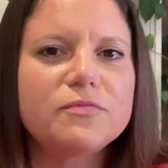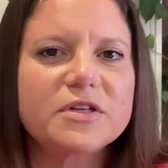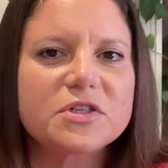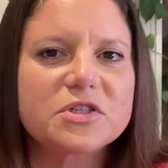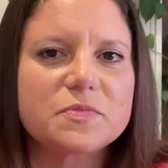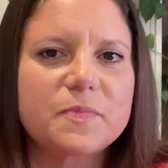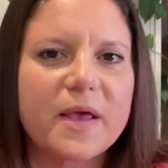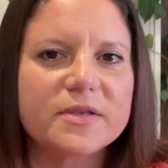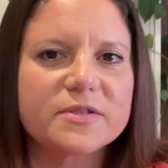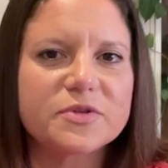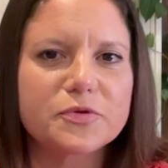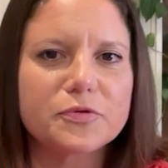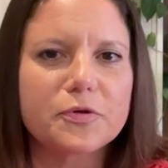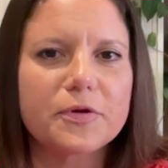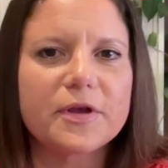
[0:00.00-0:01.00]
much
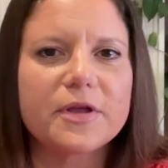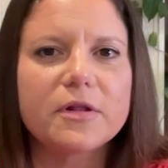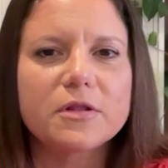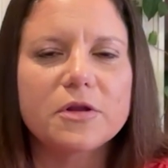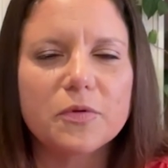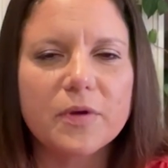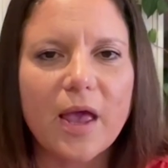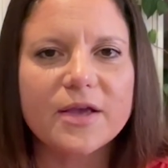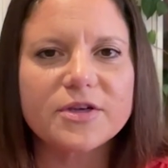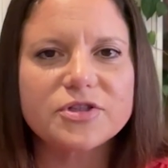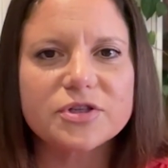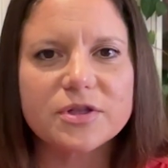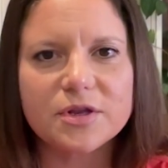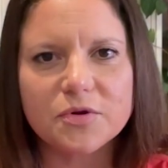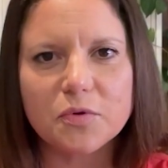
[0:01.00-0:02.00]
space, or they're in a
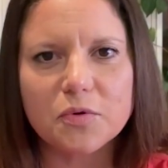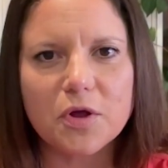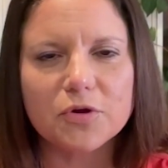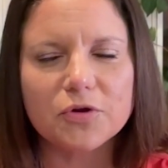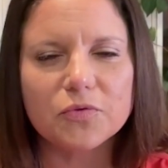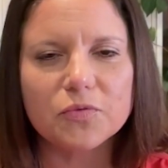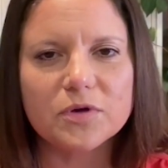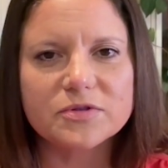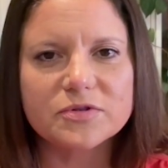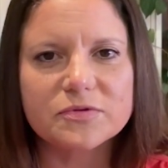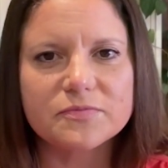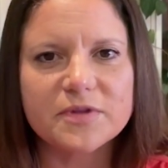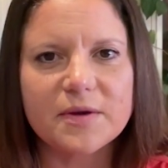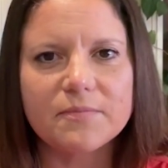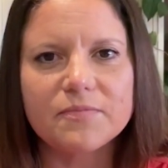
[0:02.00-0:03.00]
location that no longer works
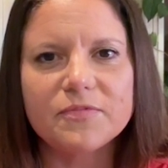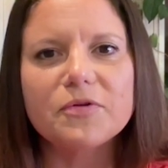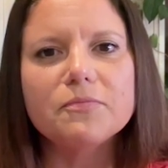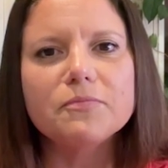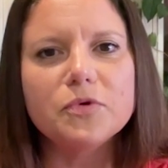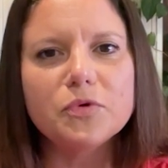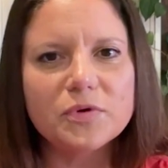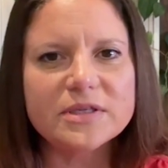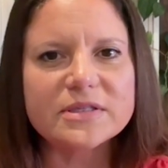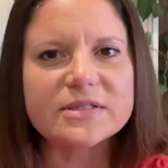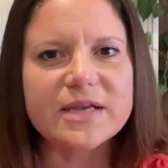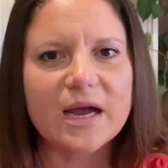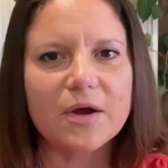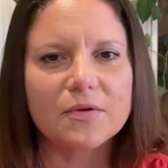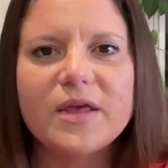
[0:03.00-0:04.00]
for them, their mood is
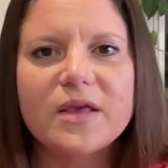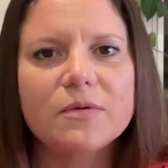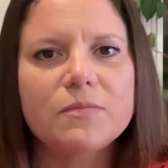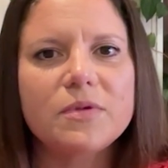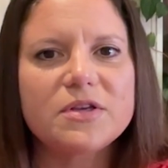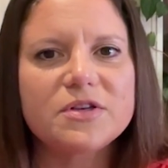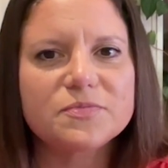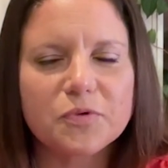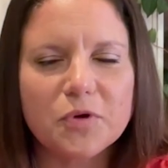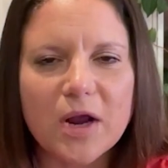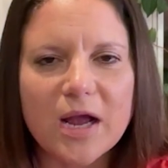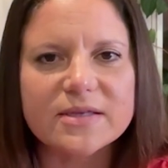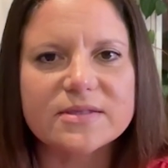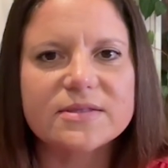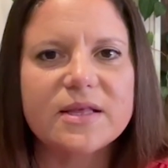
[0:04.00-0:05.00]
down. They can be
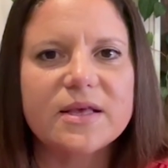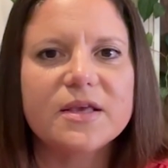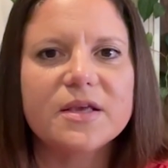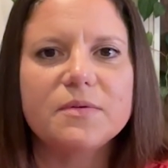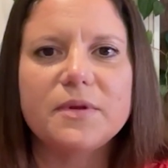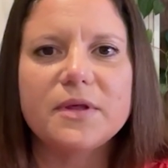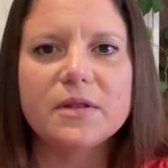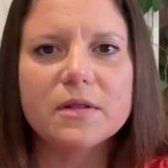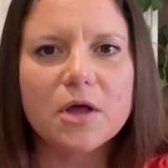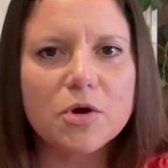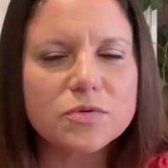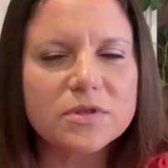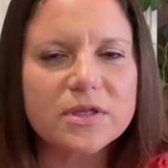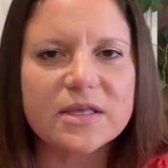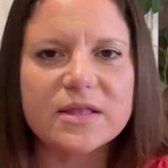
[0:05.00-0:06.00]
depressed, they can be
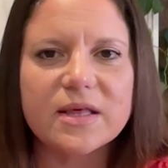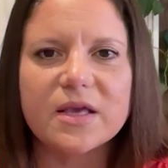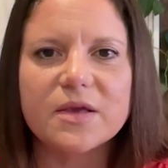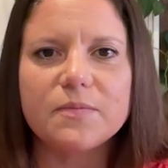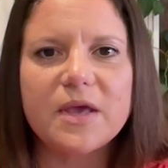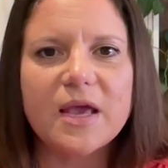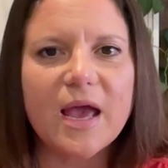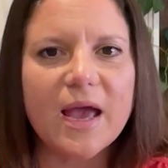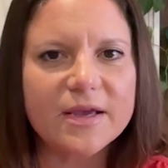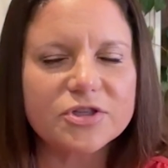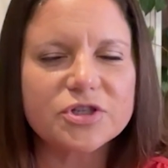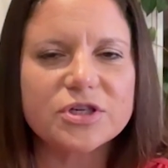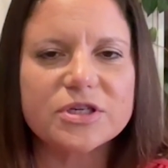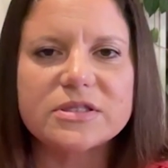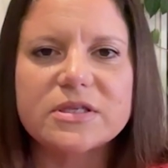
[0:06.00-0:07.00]
lonely, they can be
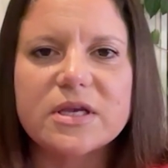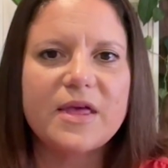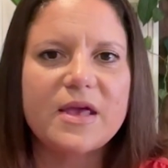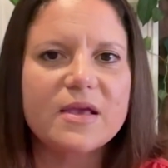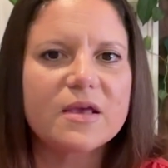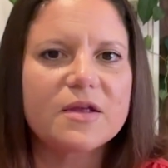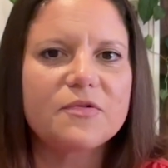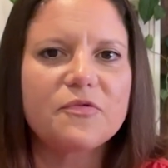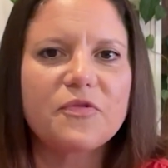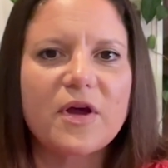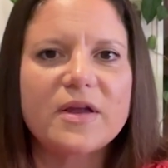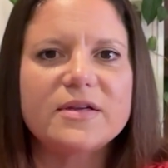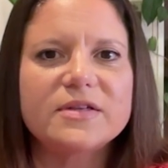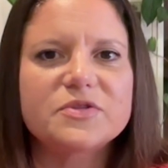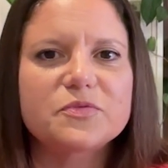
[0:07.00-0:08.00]
anxious. They can
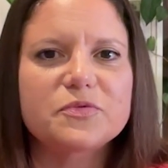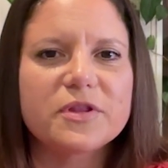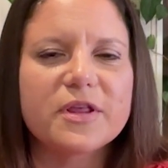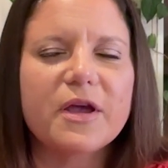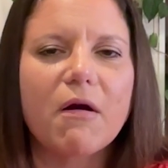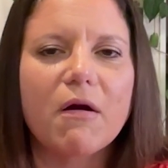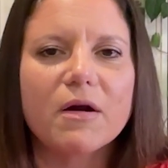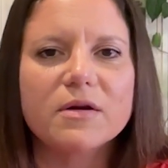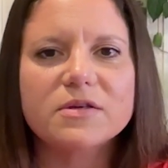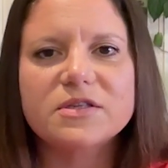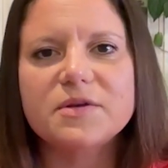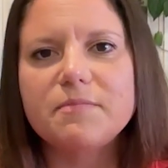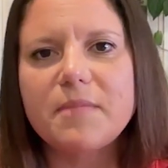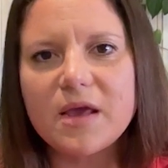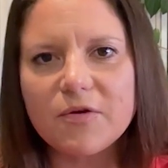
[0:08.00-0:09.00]
find it's really hard
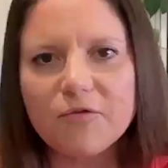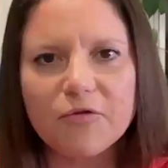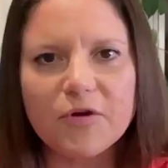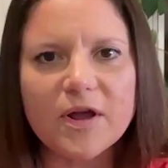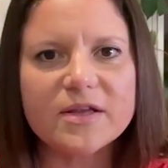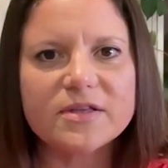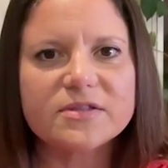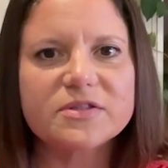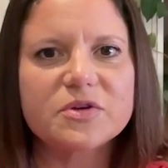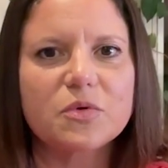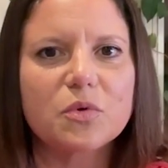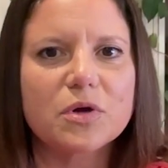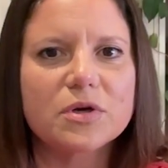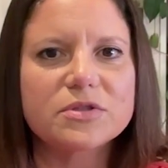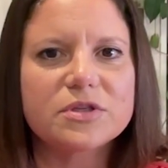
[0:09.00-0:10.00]
to make friends
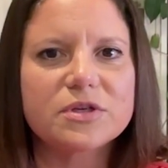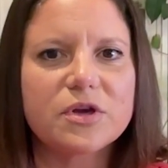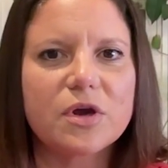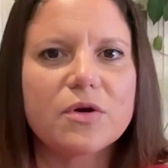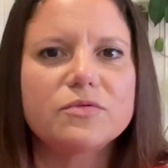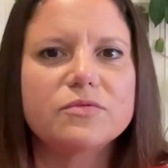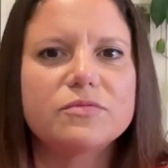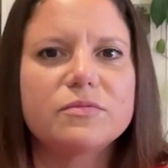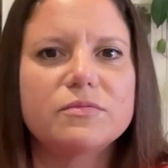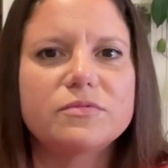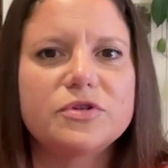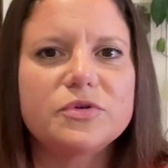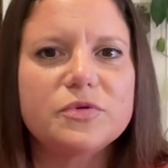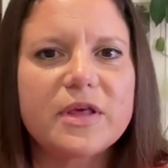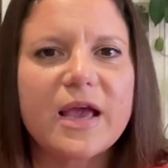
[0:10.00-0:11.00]
or to go
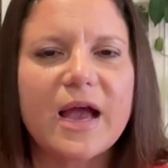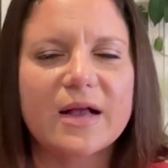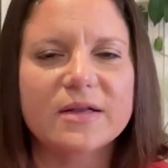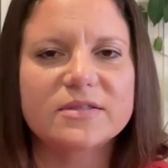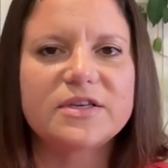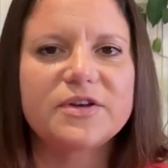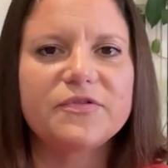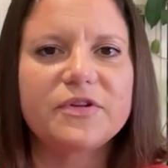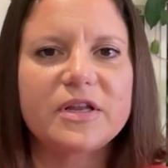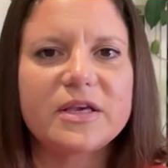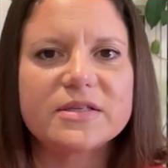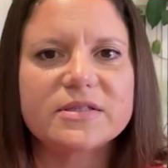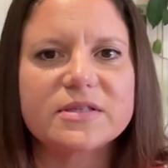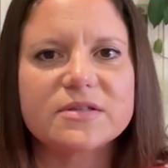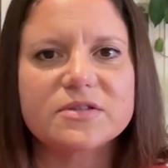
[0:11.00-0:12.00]
do the
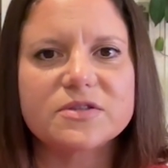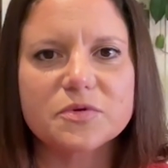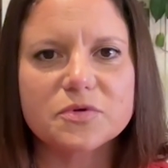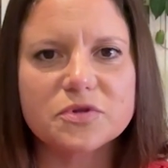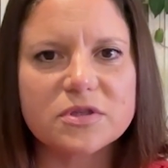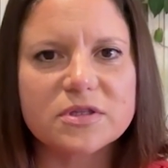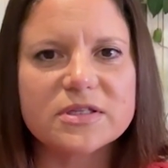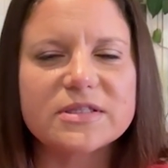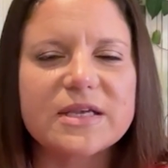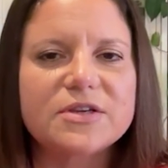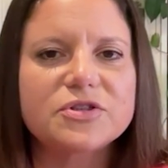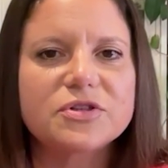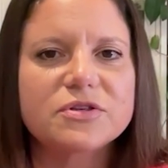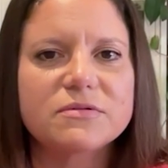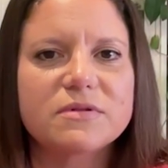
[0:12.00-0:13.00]
activities and
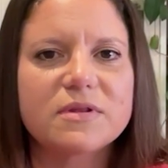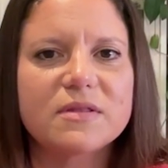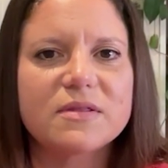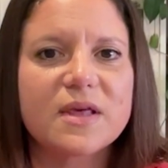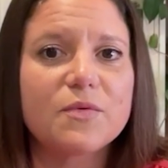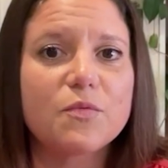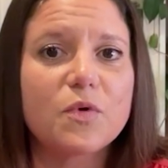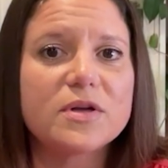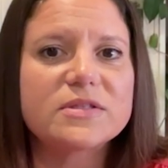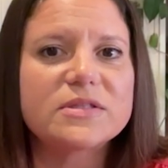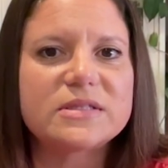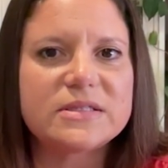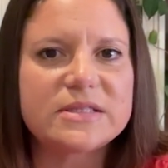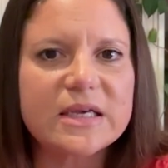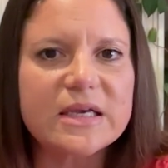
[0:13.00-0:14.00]
socialization that they
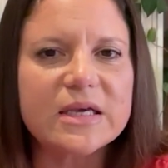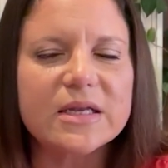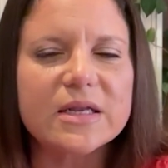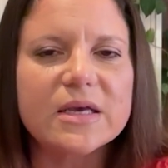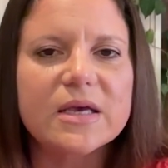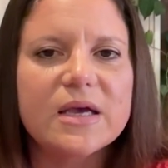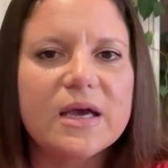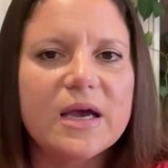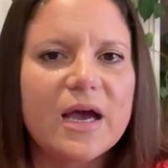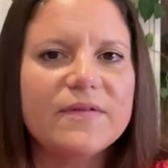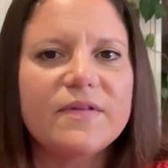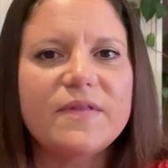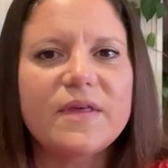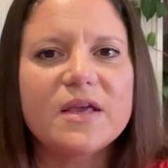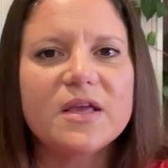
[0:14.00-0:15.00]
once did.
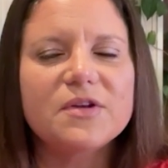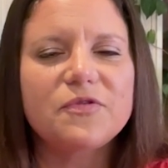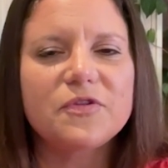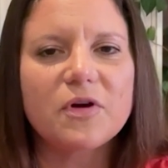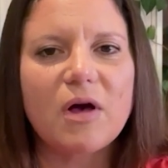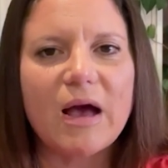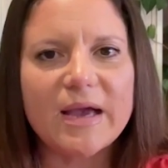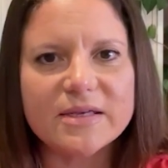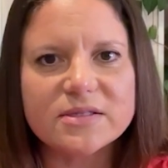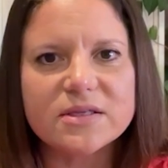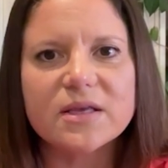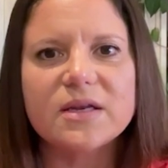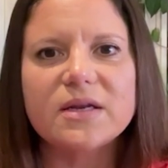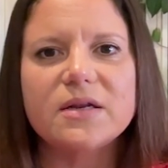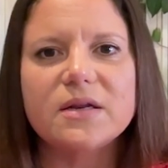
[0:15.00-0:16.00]
And then they can feel
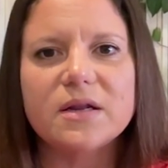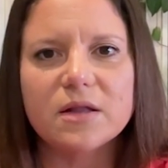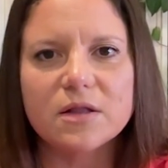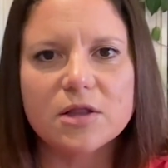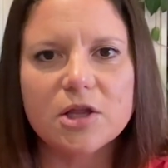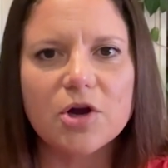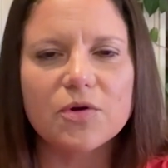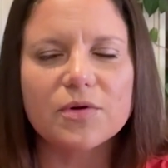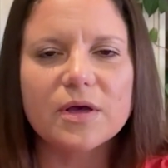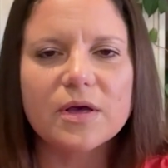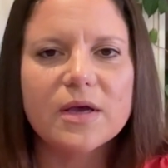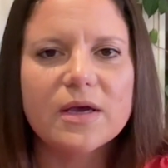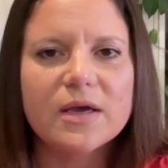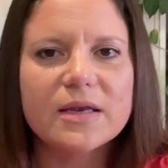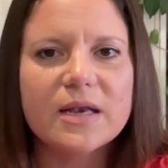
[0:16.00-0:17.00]
isolated and alone.
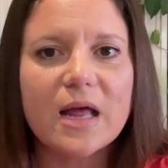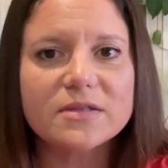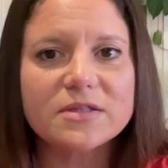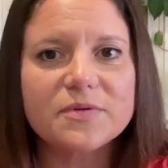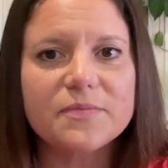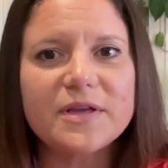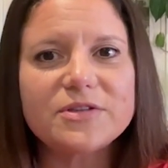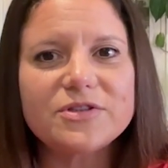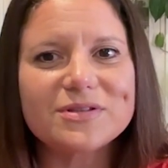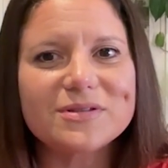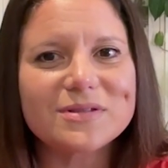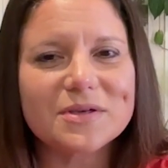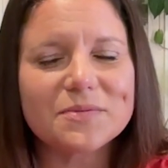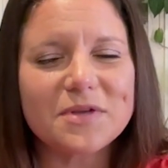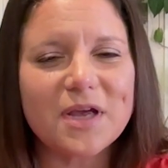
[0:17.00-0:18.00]
Not to
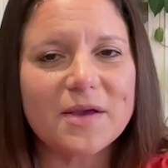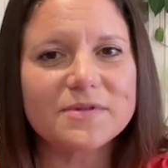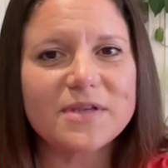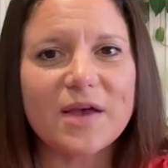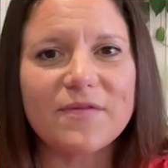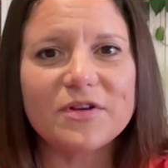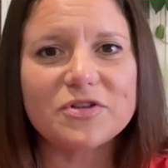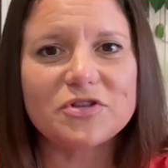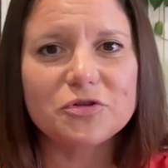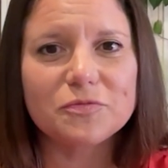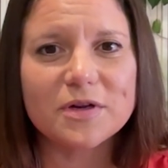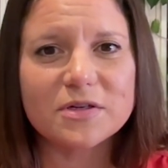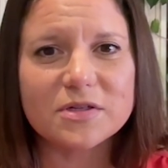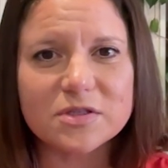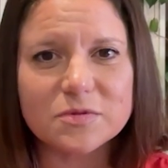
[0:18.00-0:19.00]
mention, sometimes having too
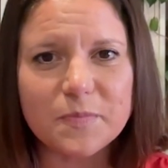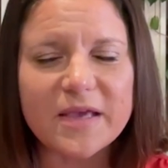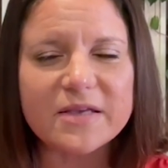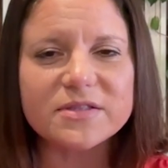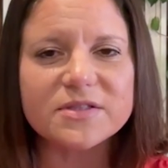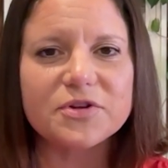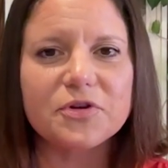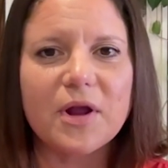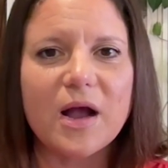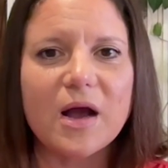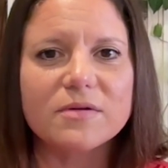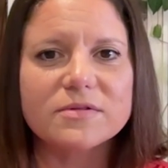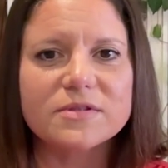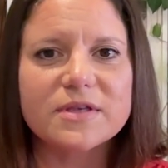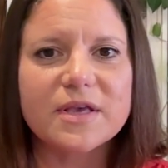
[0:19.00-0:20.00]
much space in your
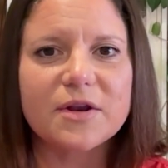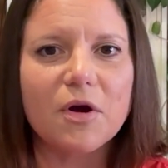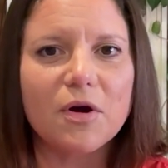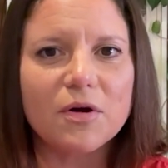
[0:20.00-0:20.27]
house can